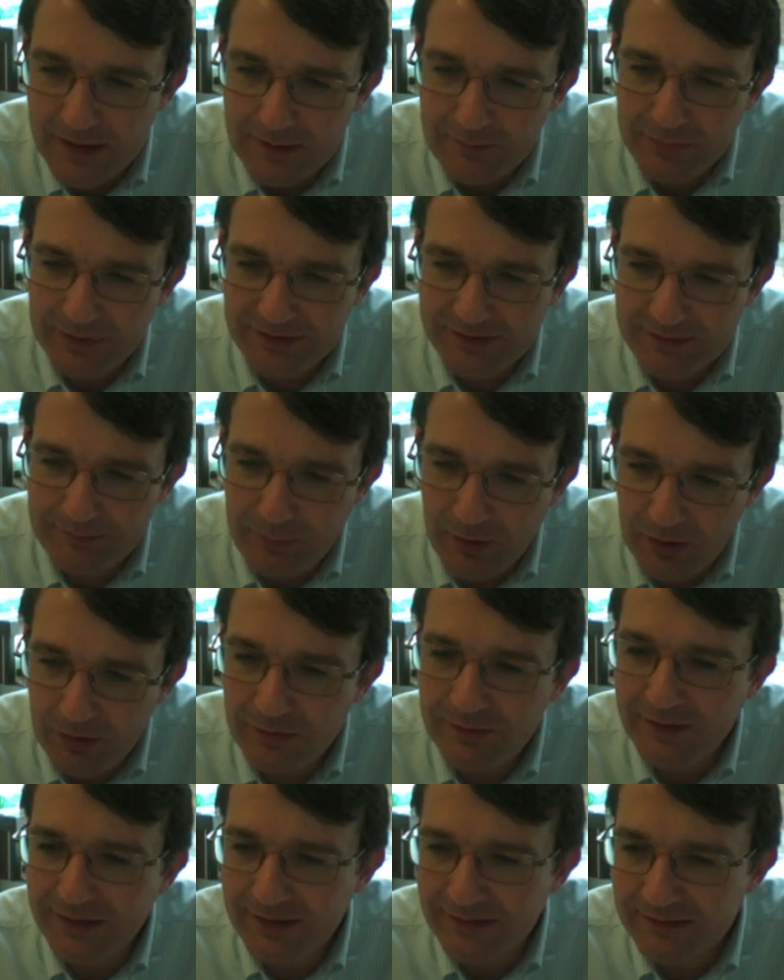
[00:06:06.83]
But
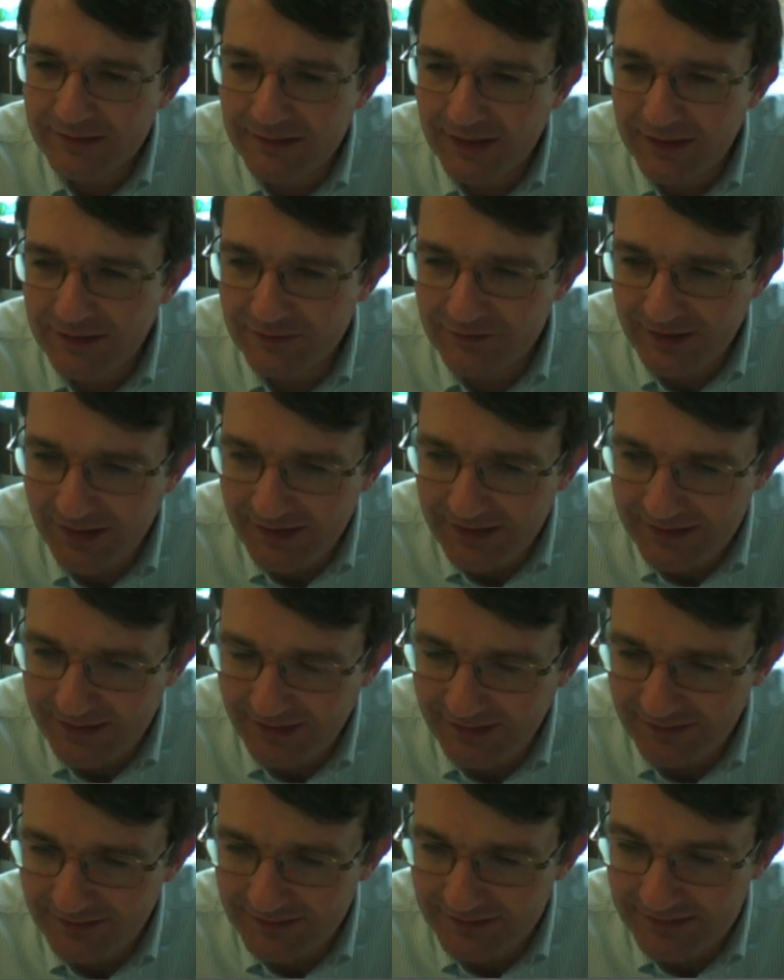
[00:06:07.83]
supposing instead of
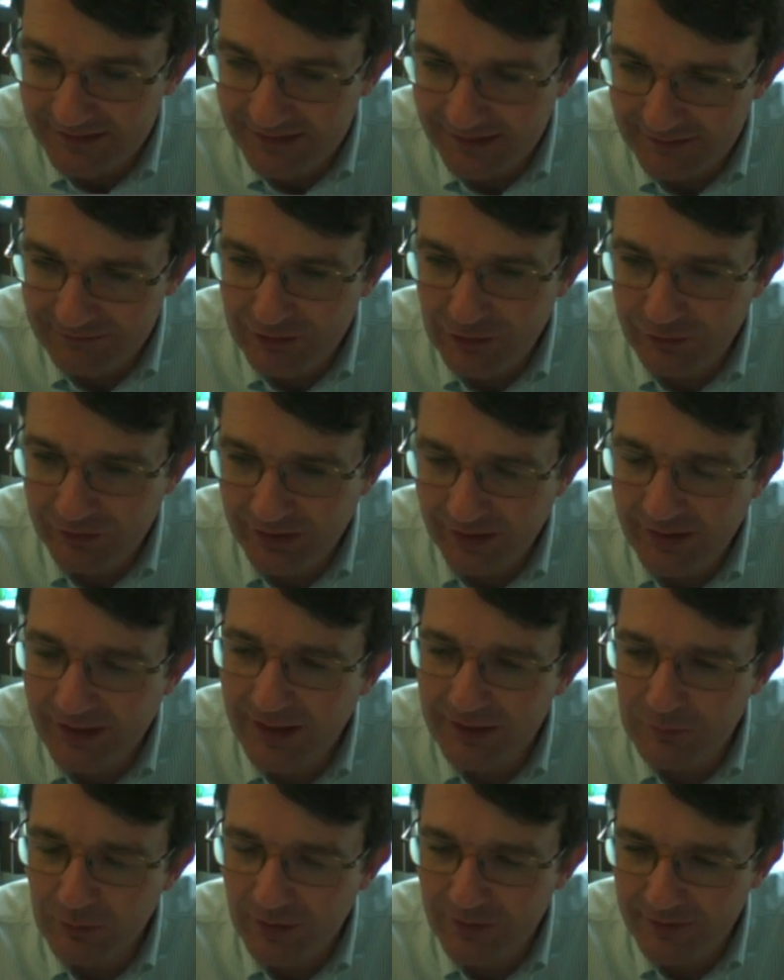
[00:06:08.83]
taking the zero
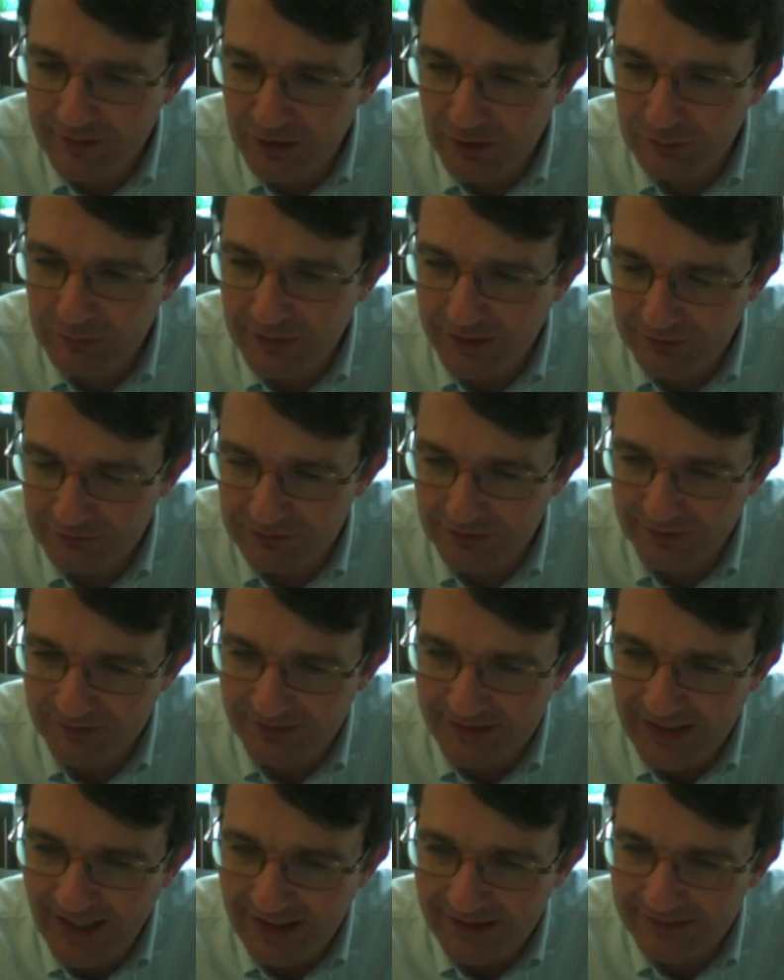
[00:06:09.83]
time when the object crossed
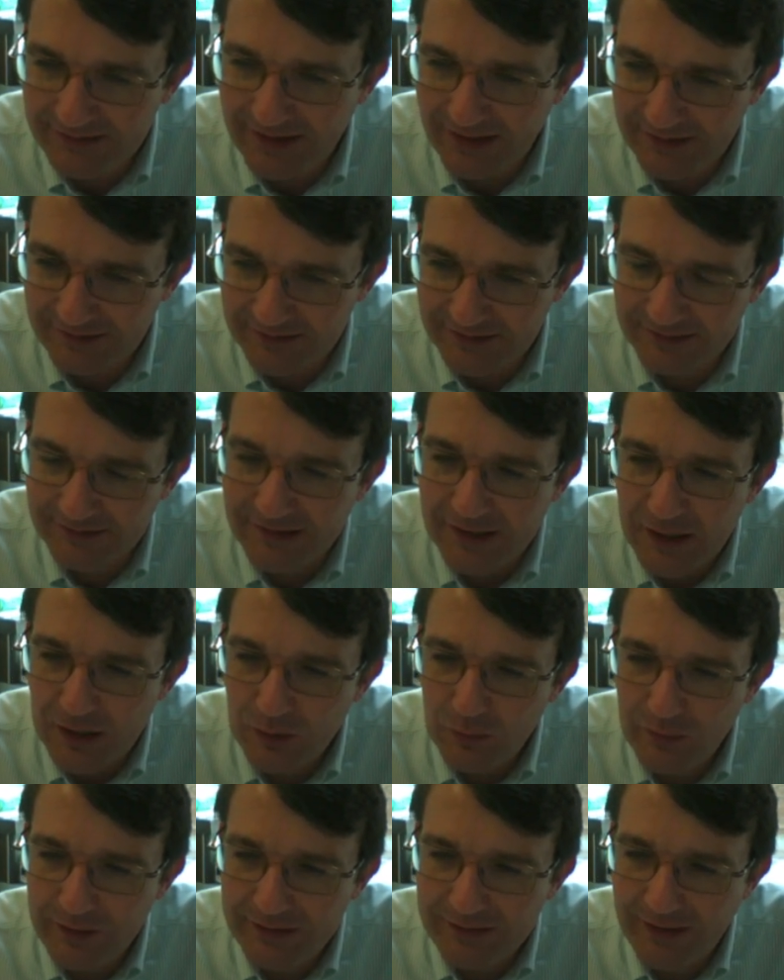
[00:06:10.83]
the x-axis,
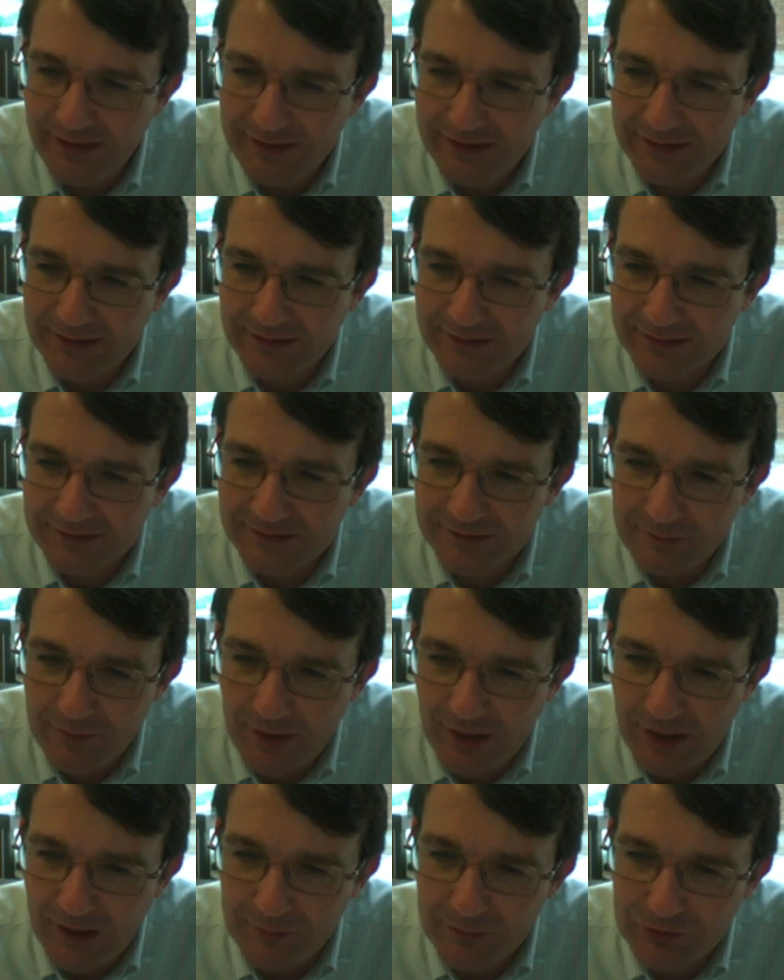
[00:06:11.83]
we'd taken it at some
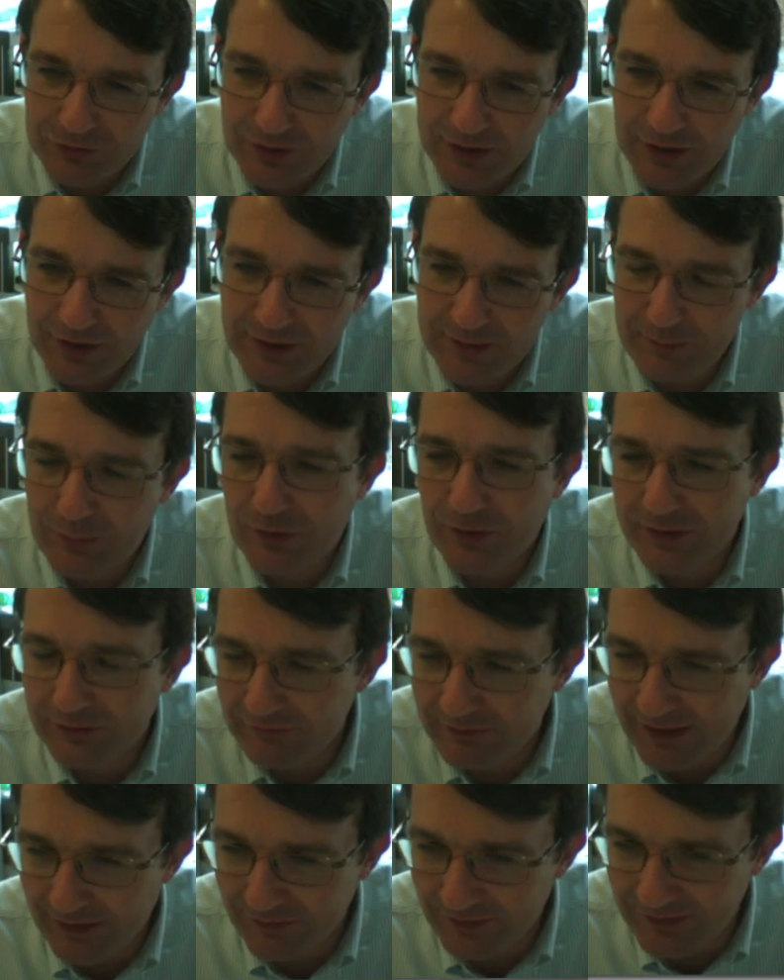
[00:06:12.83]
arbitrary other point
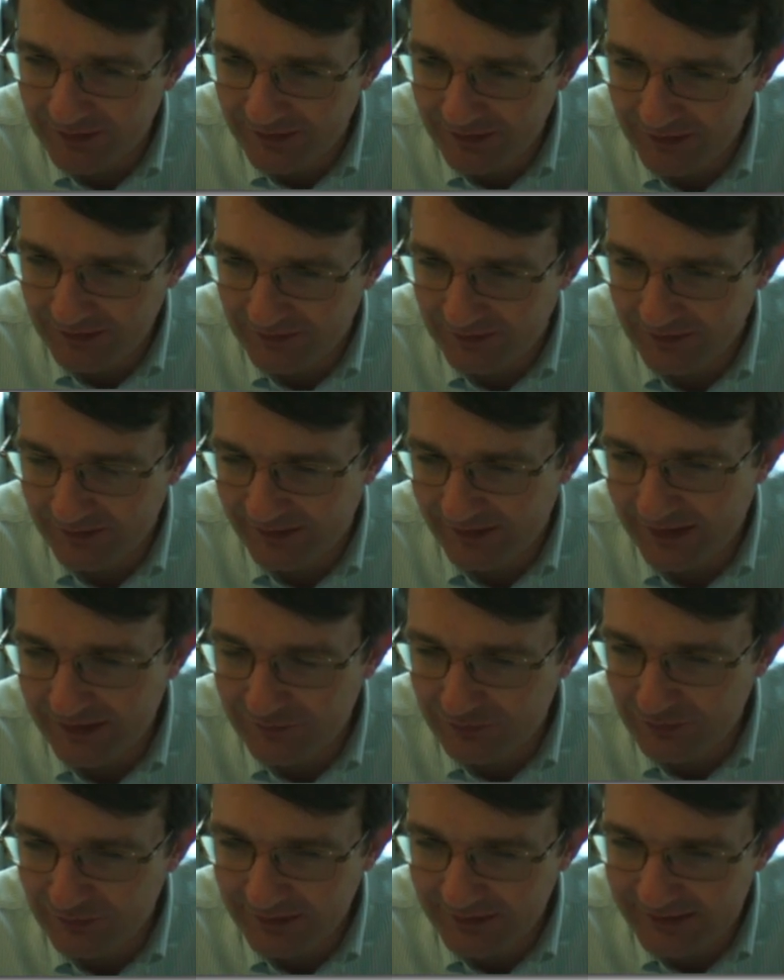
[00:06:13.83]
round the circle, say
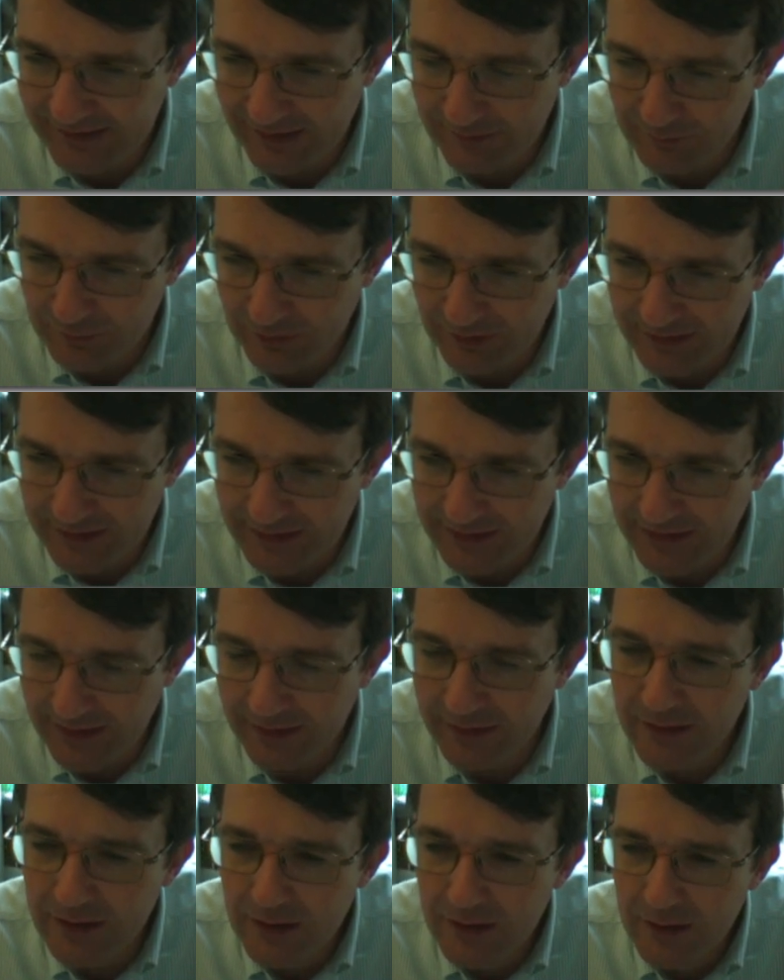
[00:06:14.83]
for example here.
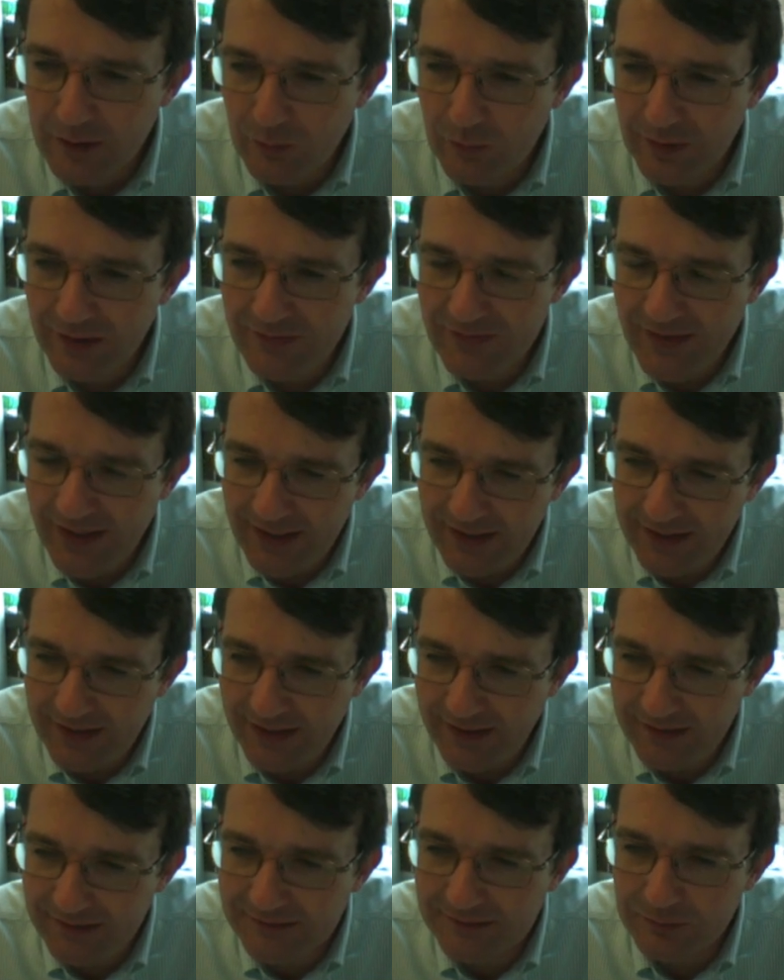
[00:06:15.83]
Well, in that
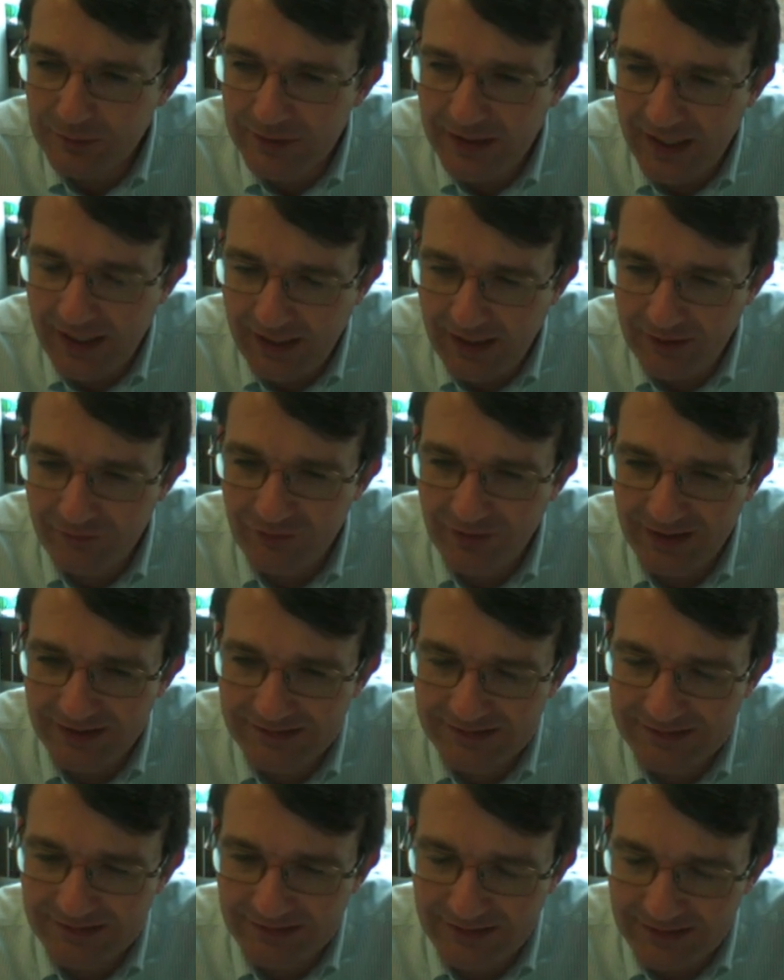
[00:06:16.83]
case, we'd have a
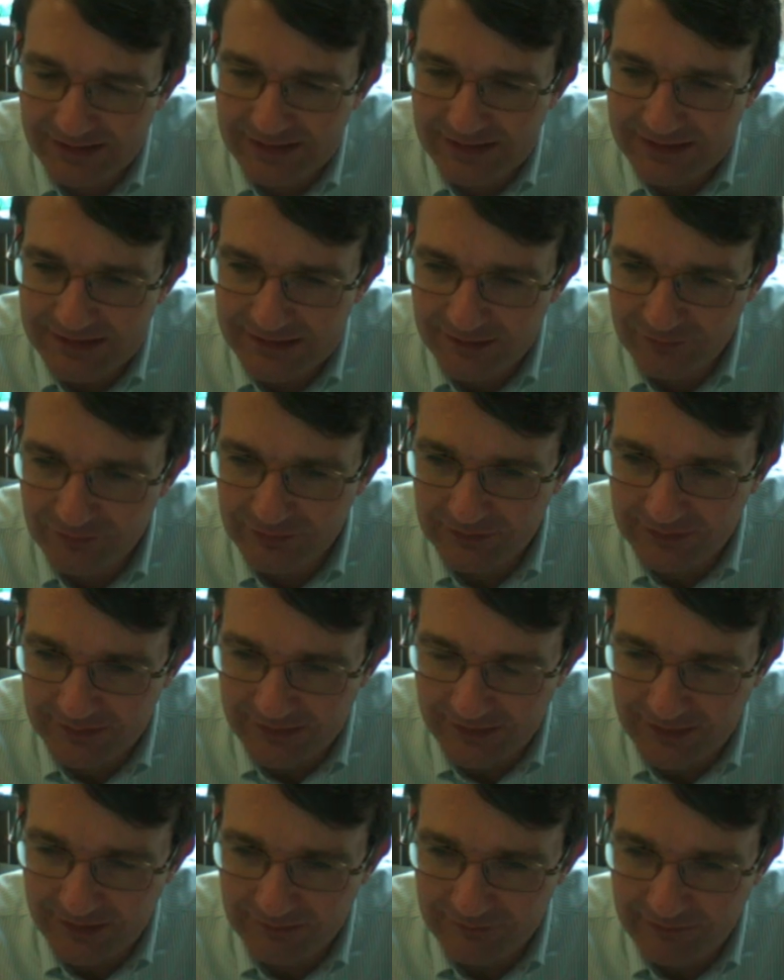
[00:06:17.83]
slightly different
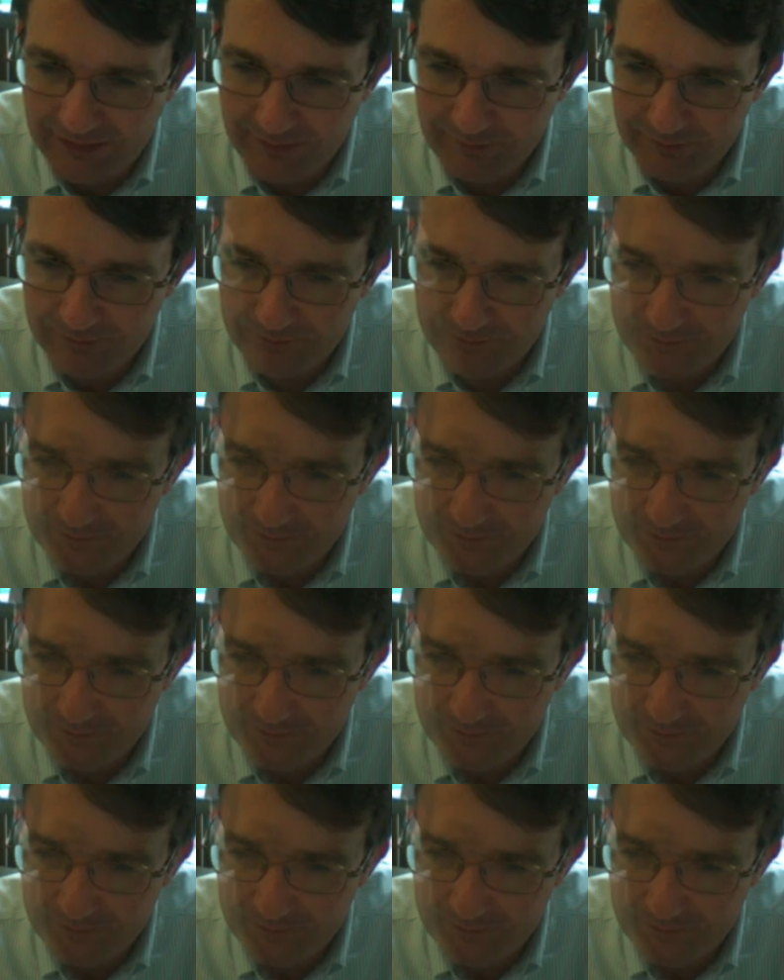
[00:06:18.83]
diagram.